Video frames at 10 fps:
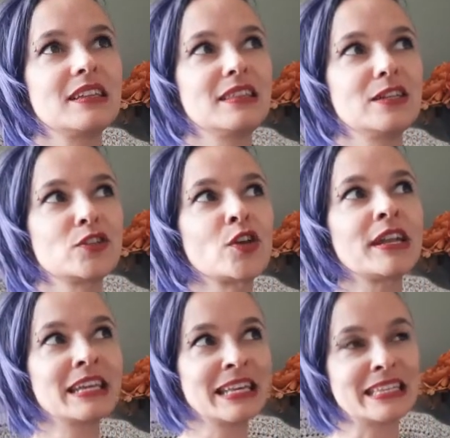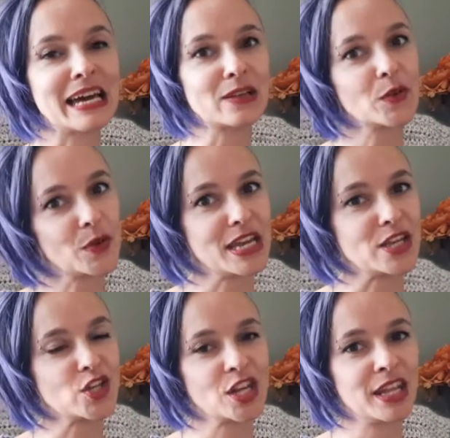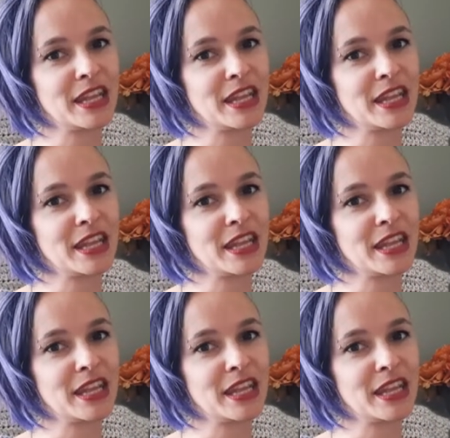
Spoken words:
there's not an exact location